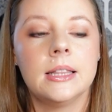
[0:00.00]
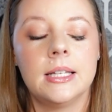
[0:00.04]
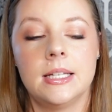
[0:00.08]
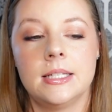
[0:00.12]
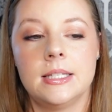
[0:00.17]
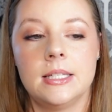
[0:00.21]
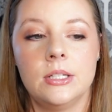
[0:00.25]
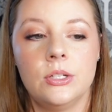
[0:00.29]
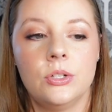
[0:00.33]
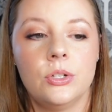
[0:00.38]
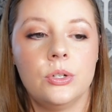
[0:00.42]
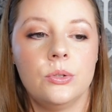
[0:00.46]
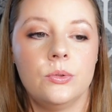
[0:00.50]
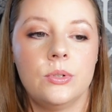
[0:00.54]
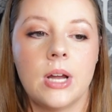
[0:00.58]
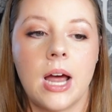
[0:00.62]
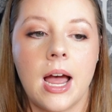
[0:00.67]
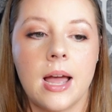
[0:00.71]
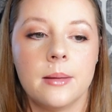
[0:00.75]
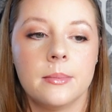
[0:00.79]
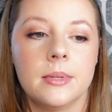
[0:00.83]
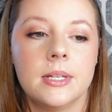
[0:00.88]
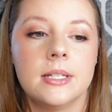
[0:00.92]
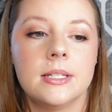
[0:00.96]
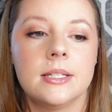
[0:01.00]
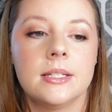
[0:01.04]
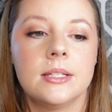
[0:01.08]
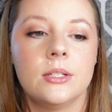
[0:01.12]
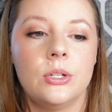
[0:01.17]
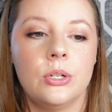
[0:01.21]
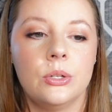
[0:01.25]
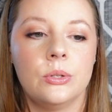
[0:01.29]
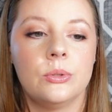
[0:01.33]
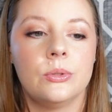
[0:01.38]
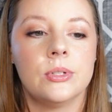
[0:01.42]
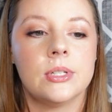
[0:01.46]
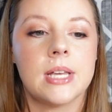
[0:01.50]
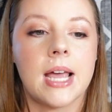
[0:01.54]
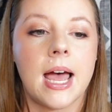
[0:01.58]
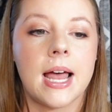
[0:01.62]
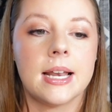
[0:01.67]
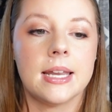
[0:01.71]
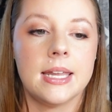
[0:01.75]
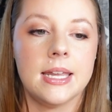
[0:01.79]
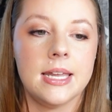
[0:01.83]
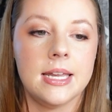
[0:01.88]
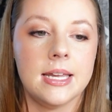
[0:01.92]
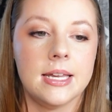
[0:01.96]
Listen to timeless tunes
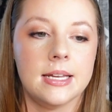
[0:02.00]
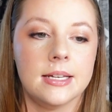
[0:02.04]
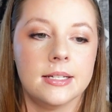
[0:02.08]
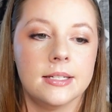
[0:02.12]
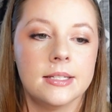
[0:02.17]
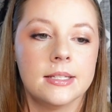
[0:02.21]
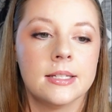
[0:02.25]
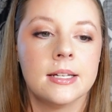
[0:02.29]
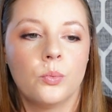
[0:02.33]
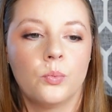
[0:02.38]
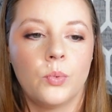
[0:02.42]
at Keys,